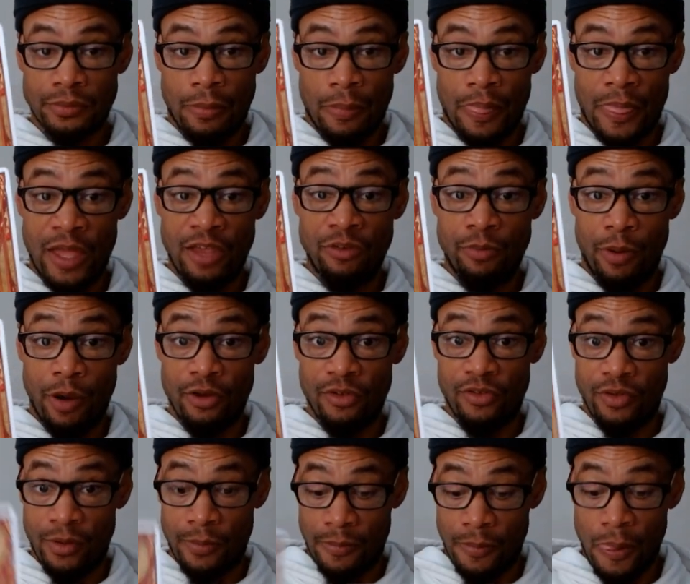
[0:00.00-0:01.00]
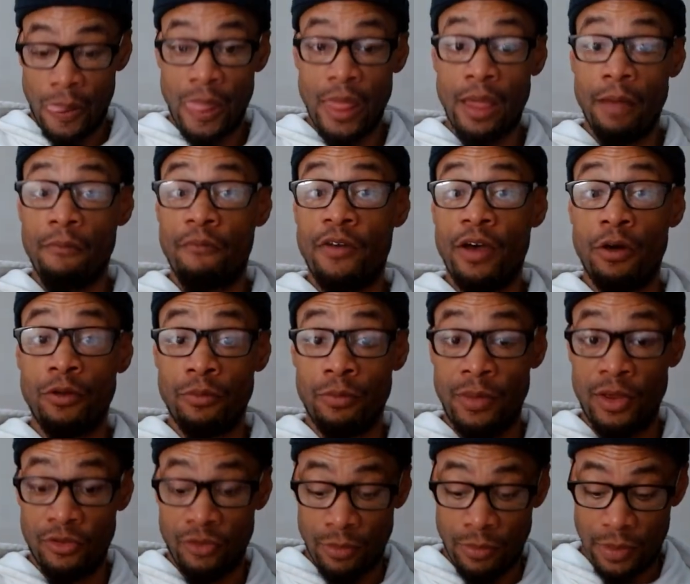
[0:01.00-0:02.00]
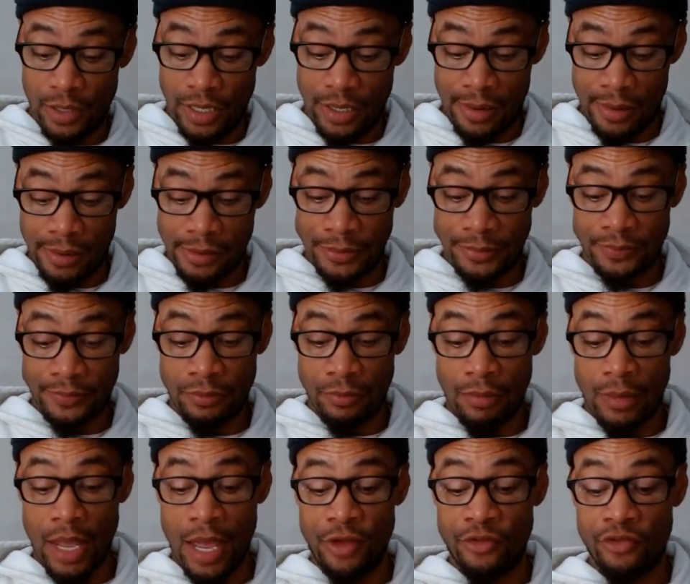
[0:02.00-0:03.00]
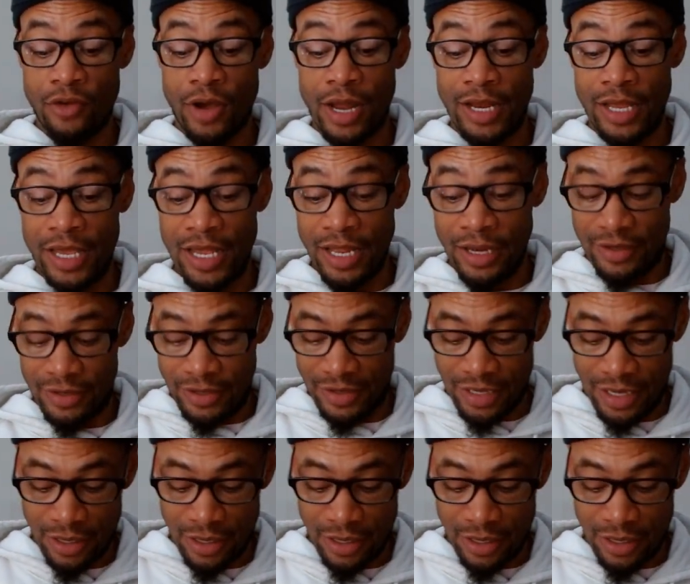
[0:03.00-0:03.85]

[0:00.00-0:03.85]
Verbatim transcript: This person failed miserably at trying to get the